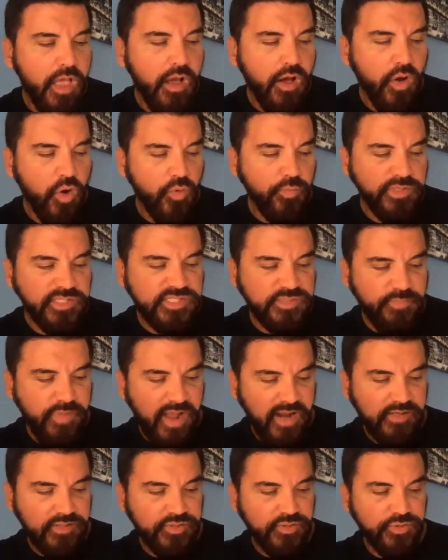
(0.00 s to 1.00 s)
Home
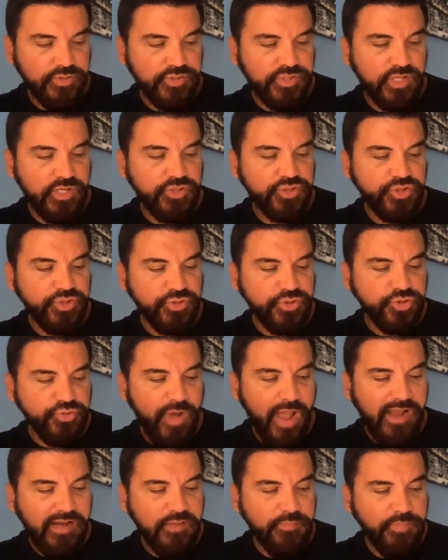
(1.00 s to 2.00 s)
inspectors should
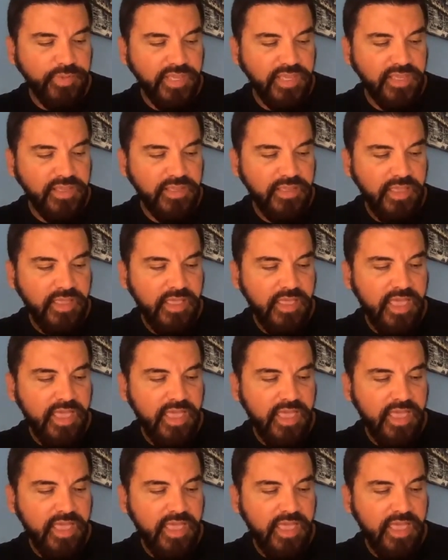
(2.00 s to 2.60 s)
try to be